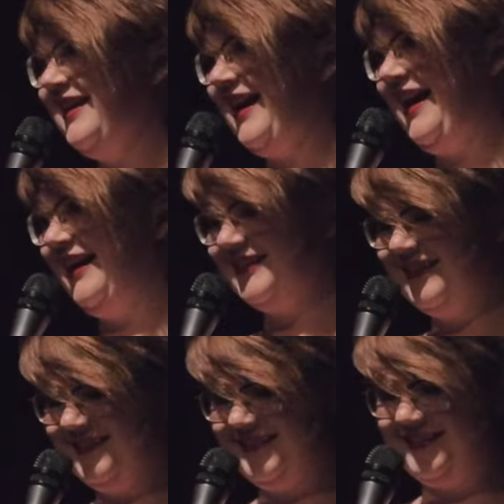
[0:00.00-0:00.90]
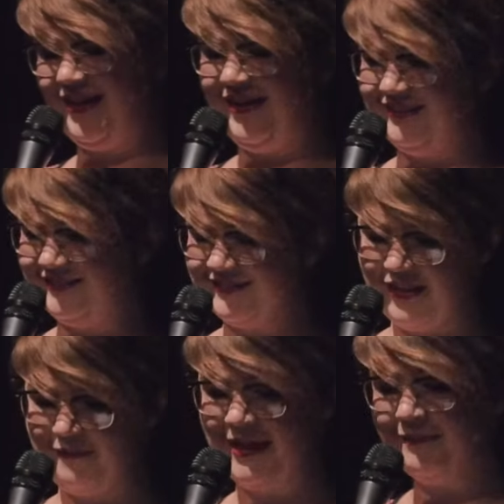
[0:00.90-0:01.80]
Okay, so
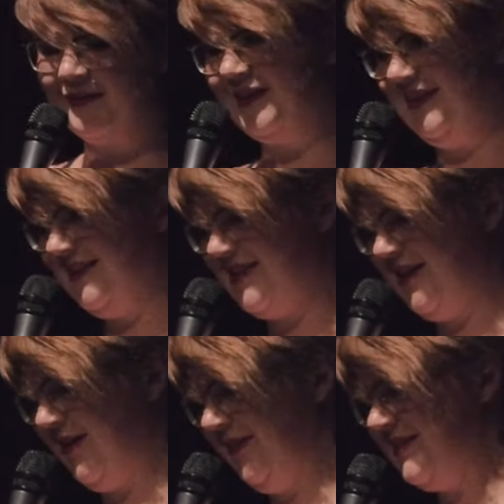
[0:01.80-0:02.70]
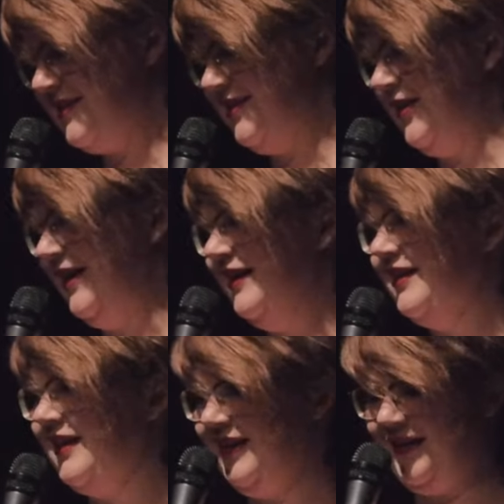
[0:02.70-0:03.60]
the people you need to know in this story
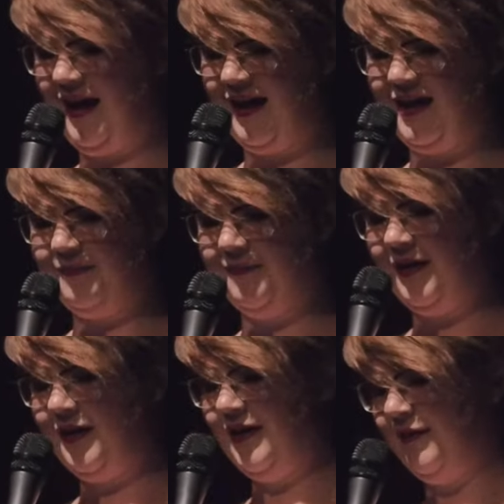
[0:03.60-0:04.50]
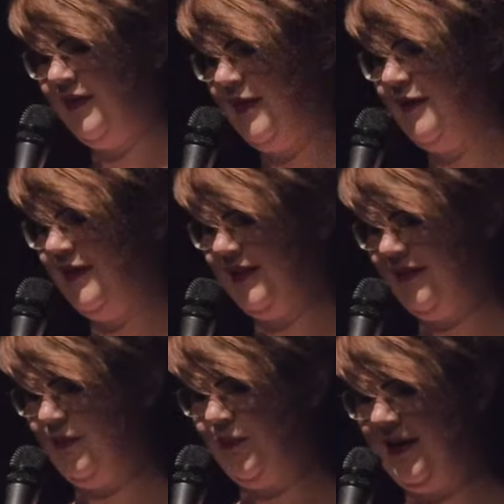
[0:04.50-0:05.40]
um, the,
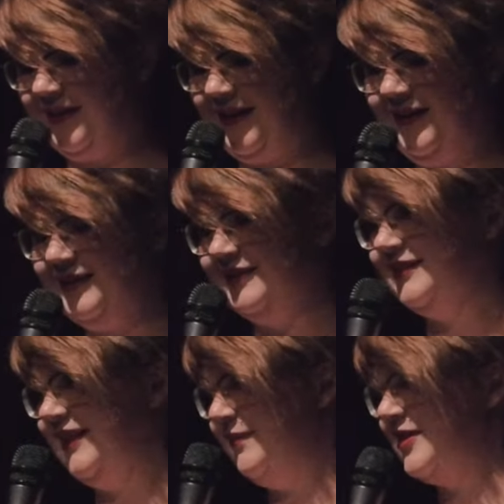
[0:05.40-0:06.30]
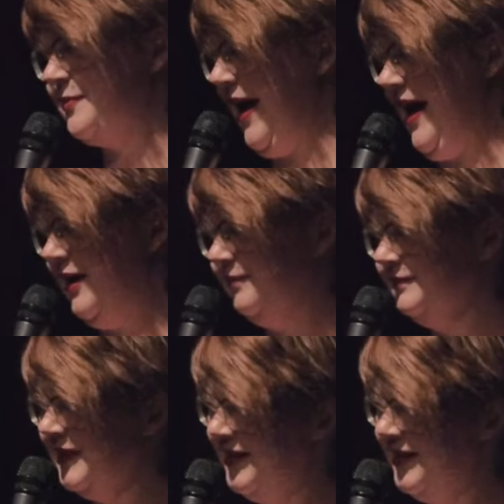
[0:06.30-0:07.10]
the one character's name is Pam.